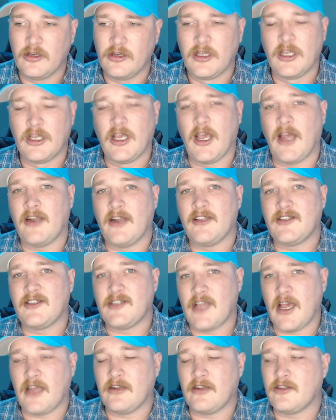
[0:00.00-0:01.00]
and it
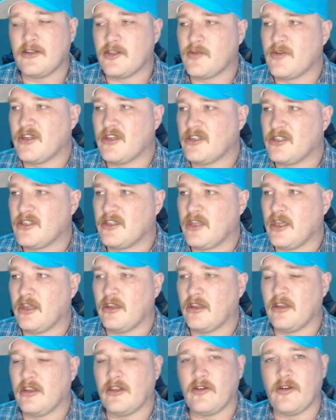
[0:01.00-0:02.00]
saddens me to think
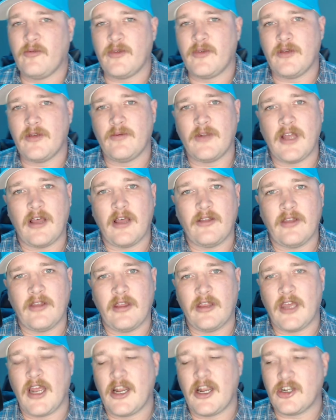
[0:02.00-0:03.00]
that there are people out there
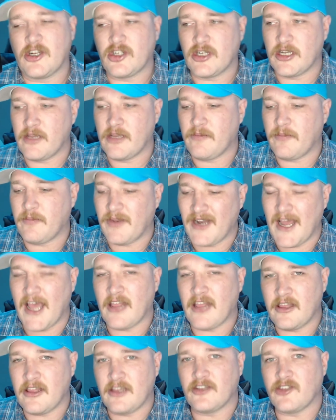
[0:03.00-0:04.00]
that actually plan
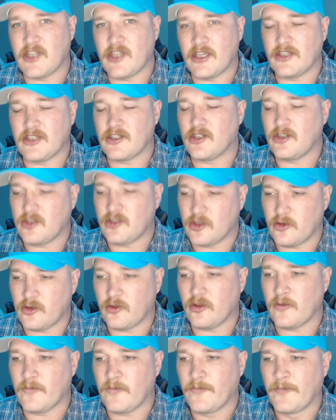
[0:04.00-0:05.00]
these things and do
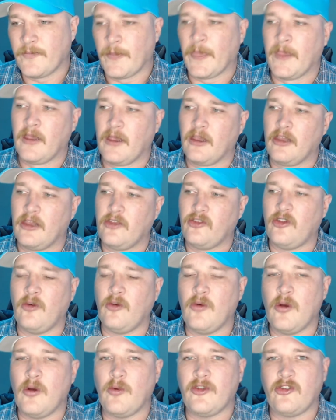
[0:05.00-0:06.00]
them. So
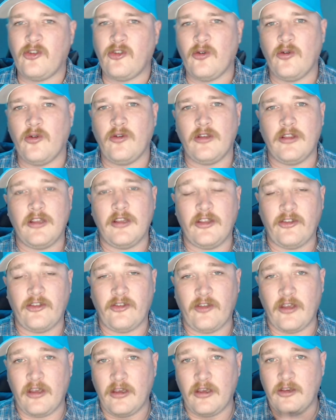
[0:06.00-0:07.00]
what we saw in this
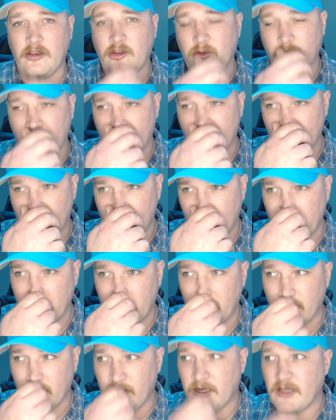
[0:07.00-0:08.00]
gubernatorial
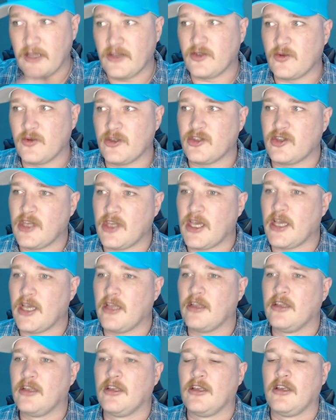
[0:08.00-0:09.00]
race was that
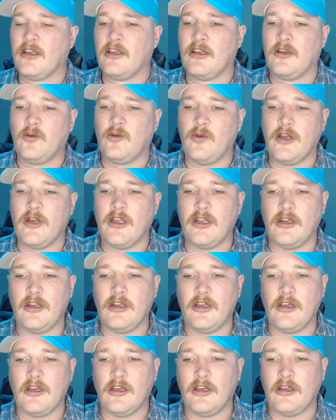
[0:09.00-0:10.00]
when
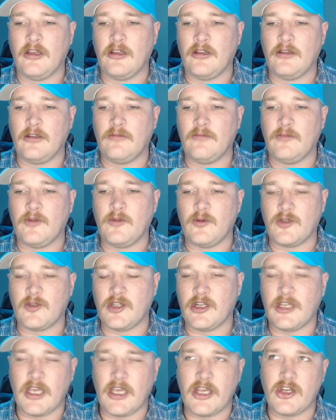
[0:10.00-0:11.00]
there was an
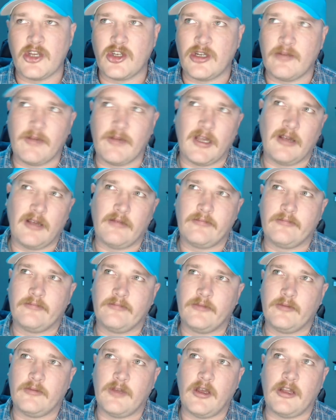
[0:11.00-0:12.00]
occasion about,
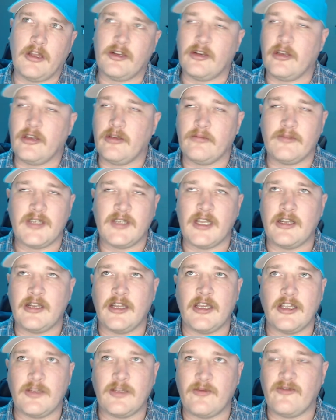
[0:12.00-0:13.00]
I don't know, 10
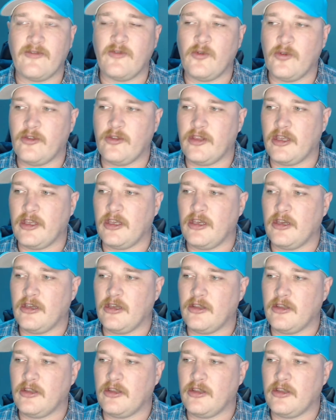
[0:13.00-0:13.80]
days before the